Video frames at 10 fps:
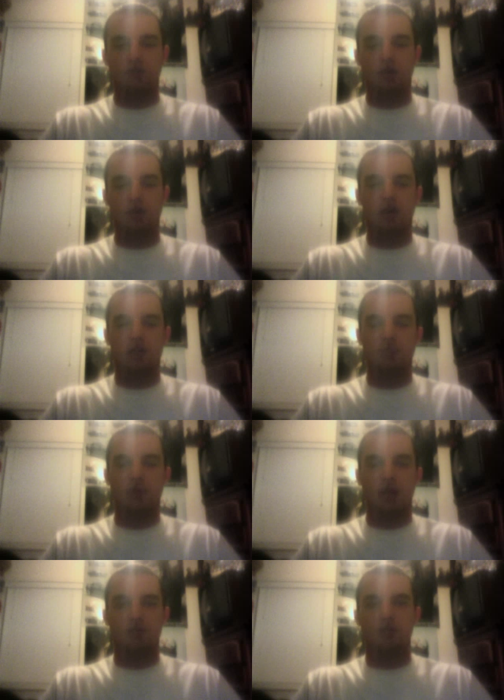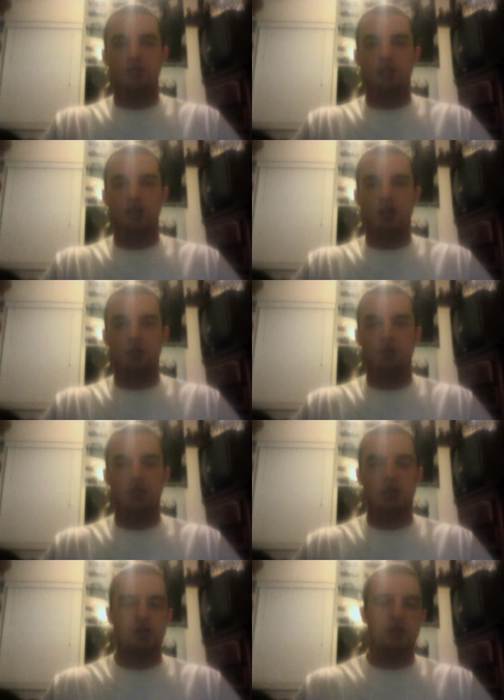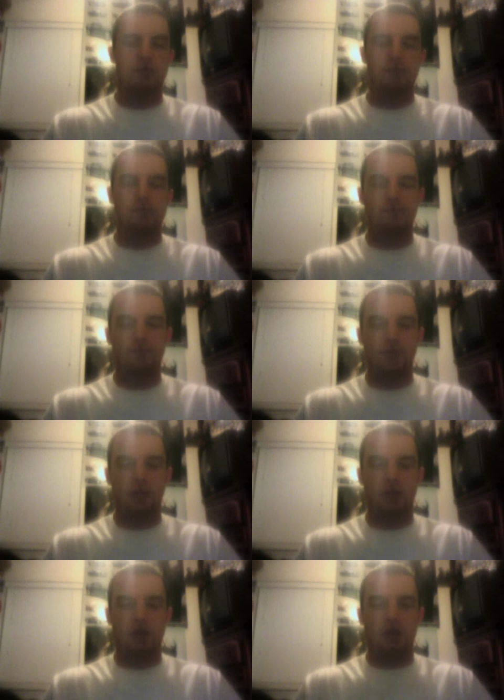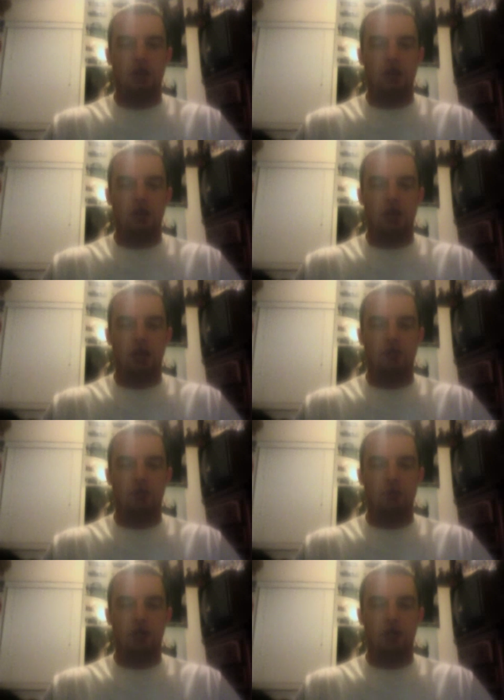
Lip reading: vote on its passage in the coming weeks. Thank you very